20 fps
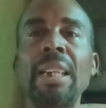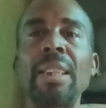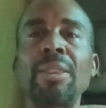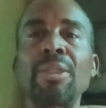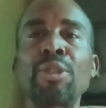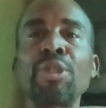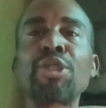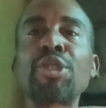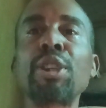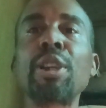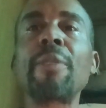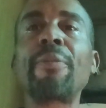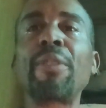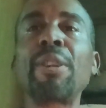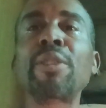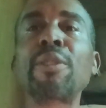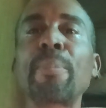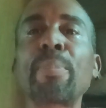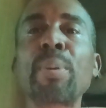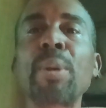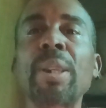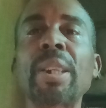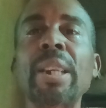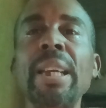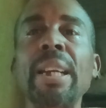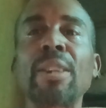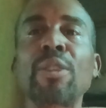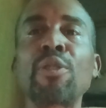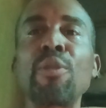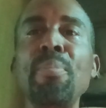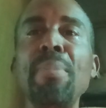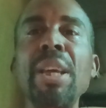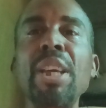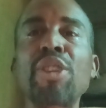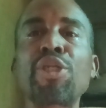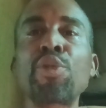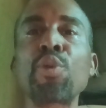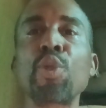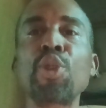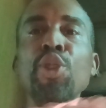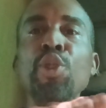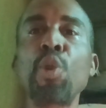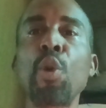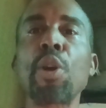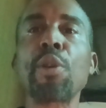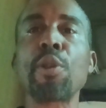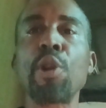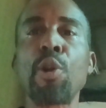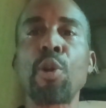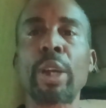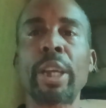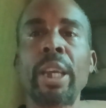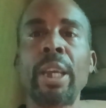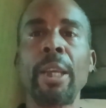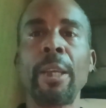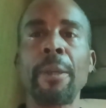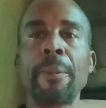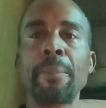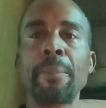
to serve and to protect, to make sure you are okay.